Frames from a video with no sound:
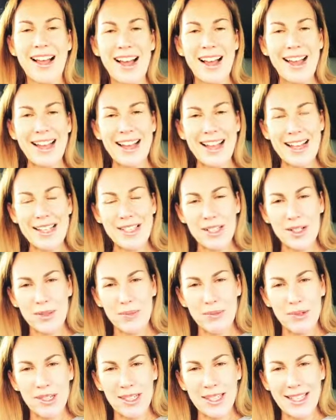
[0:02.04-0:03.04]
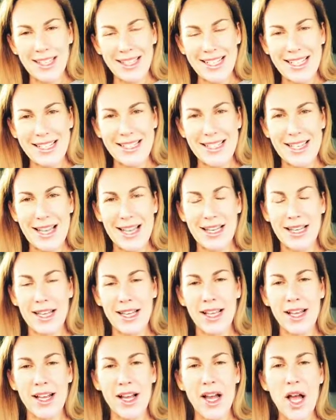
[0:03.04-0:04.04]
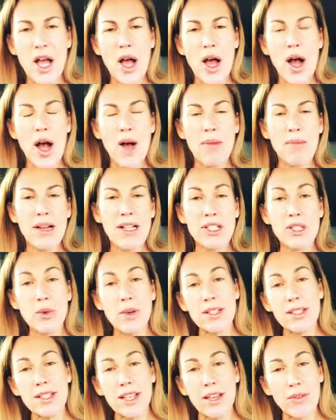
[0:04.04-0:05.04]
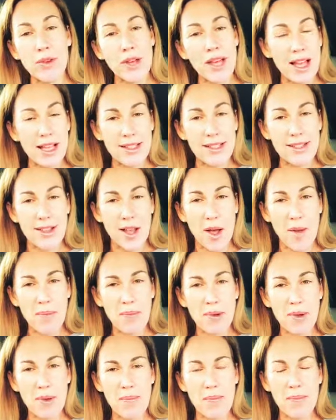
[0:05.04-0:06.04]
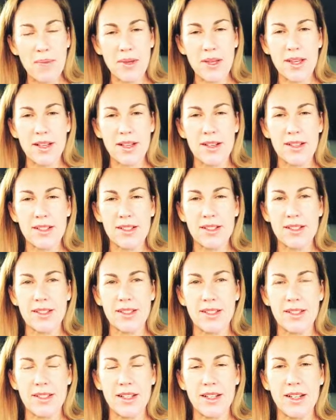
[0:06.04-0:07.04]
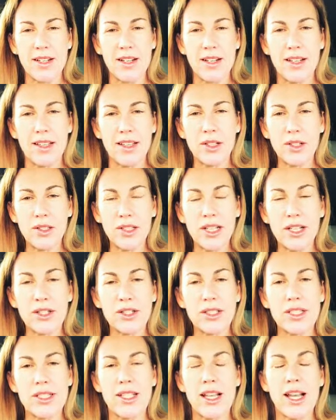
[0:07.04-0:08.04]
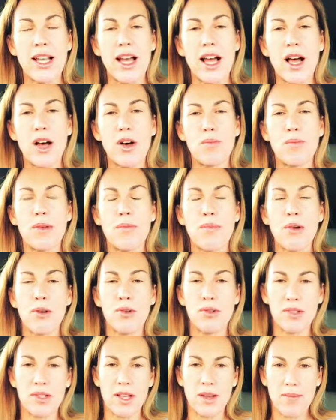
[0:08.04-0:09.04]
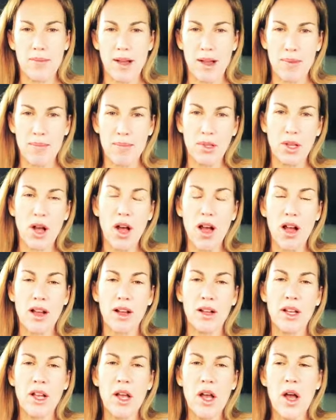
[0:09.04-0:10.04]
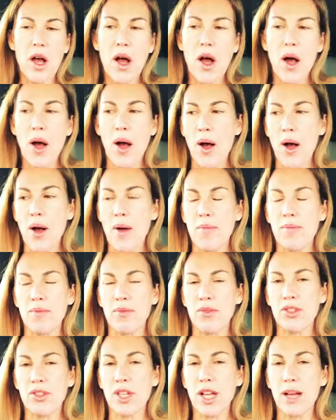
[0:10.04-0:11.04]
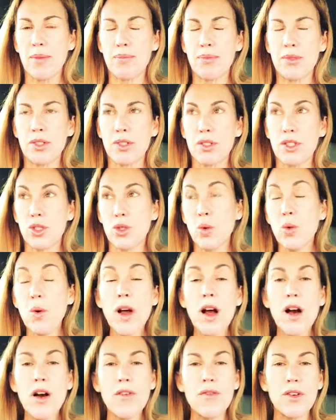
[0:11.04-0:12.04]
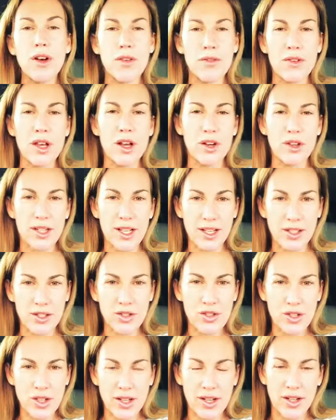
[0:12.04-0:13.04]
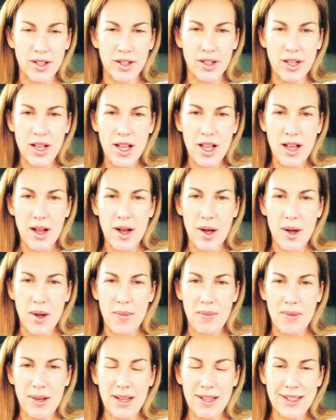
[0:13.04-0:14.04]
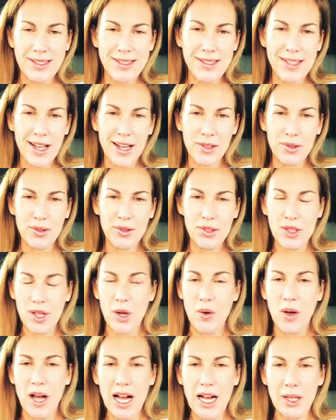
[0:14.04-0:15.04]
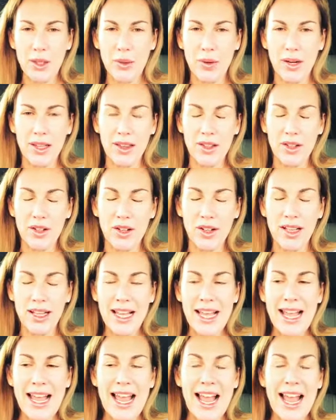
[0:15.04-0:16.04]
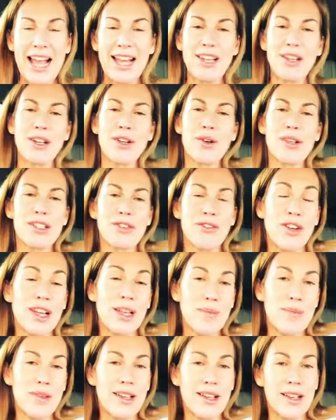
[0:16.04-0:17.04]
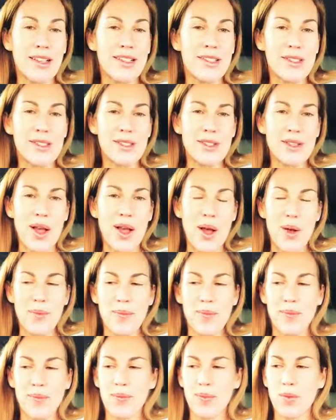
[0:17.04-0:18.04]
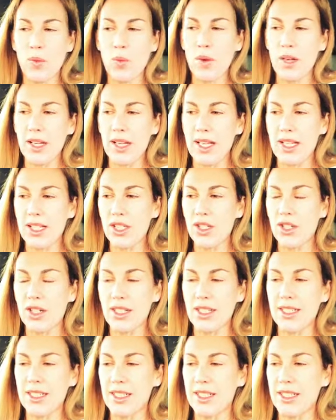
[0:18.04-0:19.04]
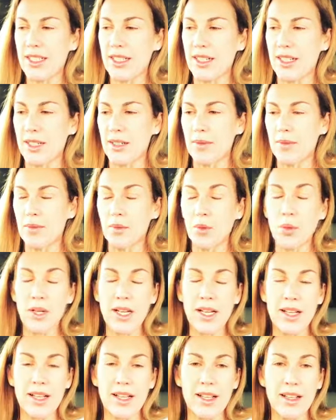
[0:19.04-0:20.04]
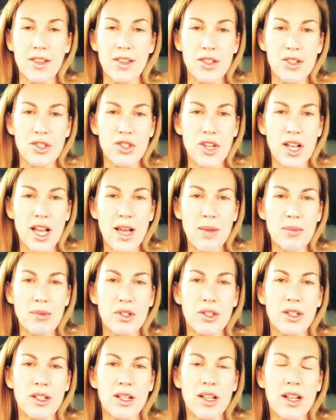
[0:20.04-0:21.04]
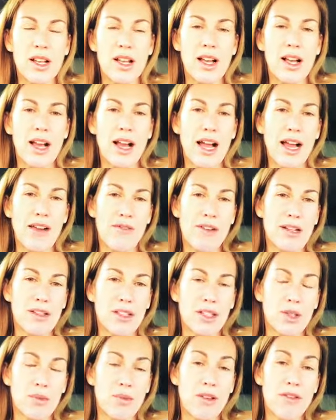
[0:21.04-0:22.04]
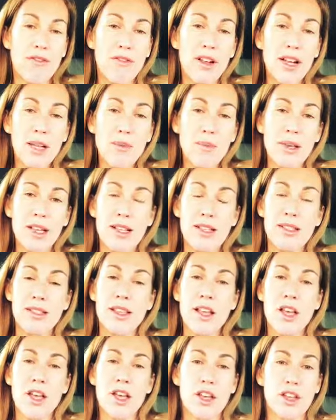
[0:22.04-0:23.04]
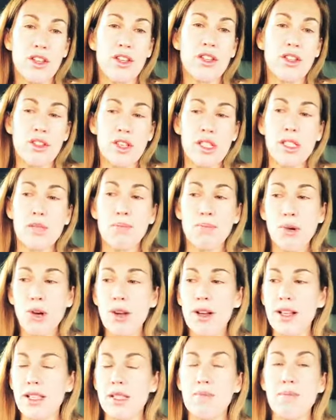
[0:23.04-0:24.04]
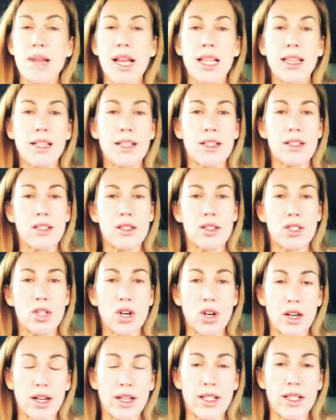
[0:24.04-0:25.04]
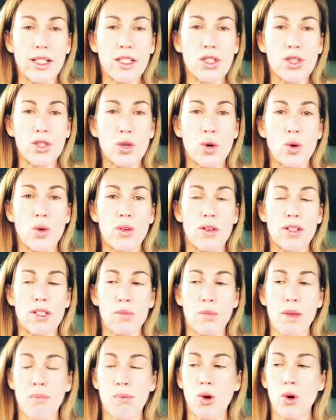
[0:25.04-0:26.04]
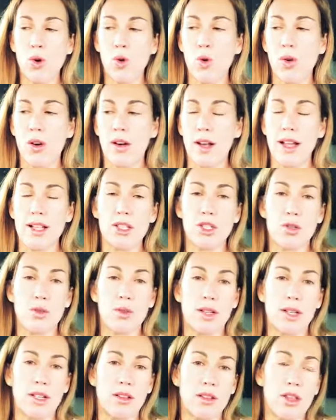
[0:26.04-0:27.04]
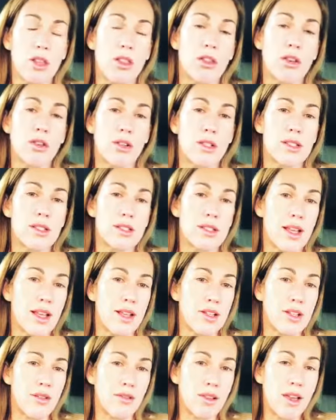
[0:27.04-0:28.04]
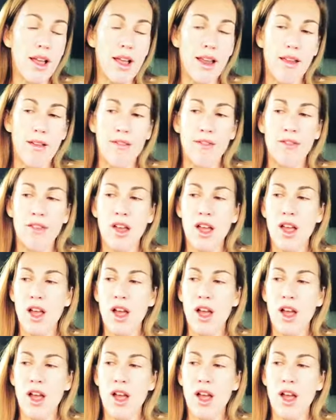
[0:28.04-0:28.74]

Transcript: Hi guys, good morning. It's Yanik. Um, I just wanted to give you a heads up because uh, a little later today I'll be posting my blog, um, chapter 12 of Younger Next Year, um, and it's titled So How Do I Look? And you know, it's funny because um, when I started um, reading this chapter, I found it a little bit funny because this book is mainly targeted towards people who are entering the third stage of life